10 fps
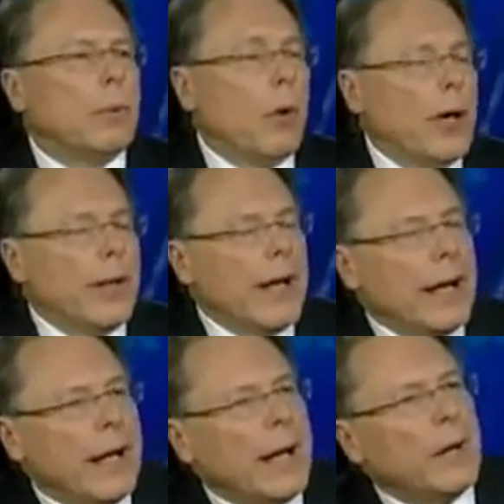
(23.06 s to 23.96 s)
The point of
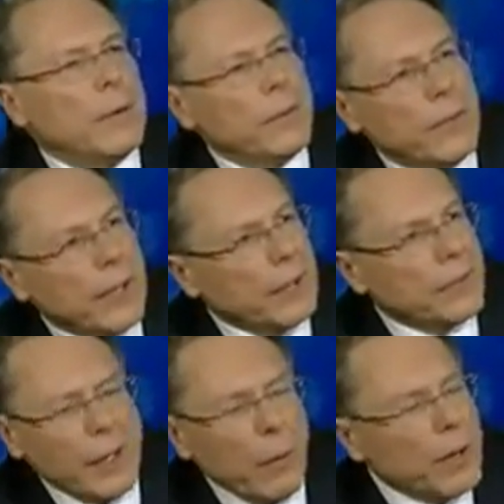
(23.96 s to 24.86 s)
that ad was
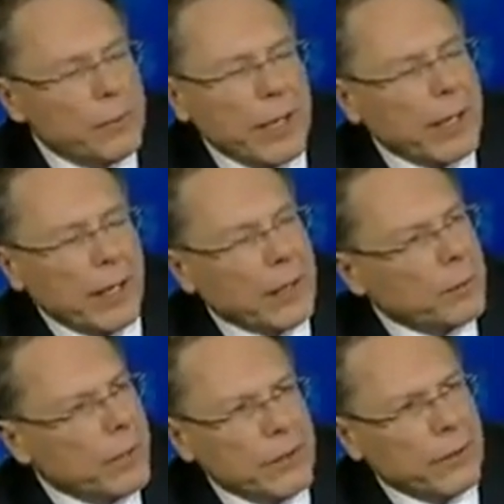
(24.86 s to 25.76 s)
this. It wasn't picking
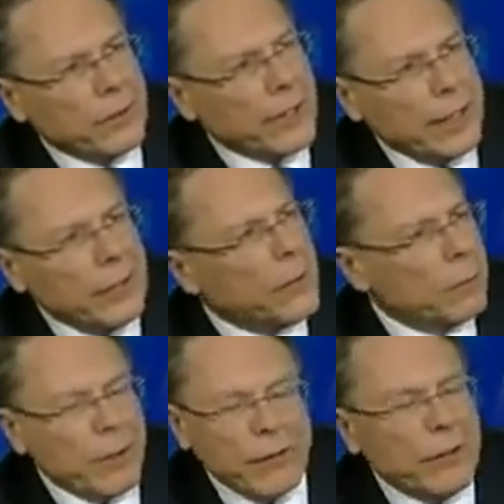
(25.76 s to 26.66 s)
on the president's
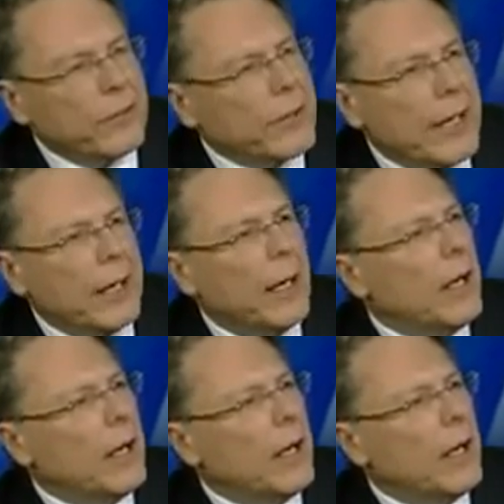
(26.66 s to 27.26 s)
kids. The president's